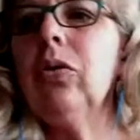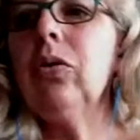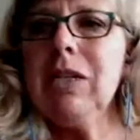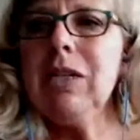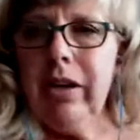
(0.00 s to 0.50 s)
let
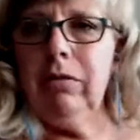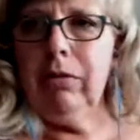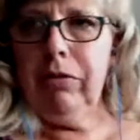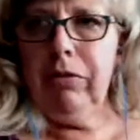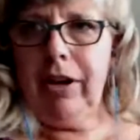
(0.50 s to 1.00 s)
me try and
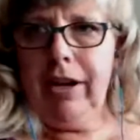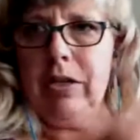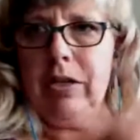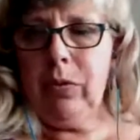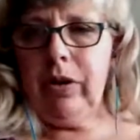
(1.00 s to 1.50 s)

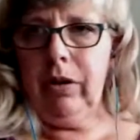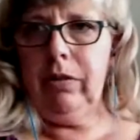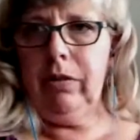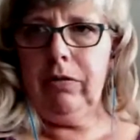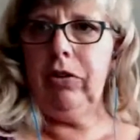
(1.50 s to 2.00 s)
rephrase what
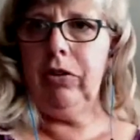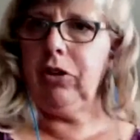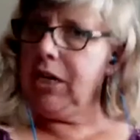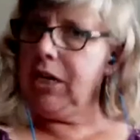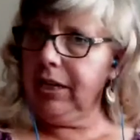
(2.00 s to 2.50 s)
your
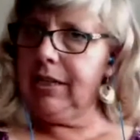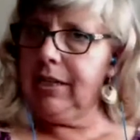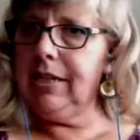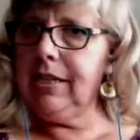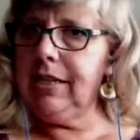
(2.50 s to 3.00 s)
frustration
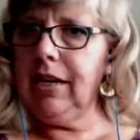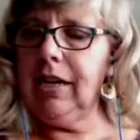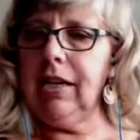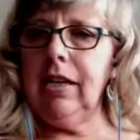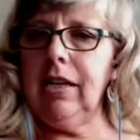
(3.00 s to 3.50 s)
is that in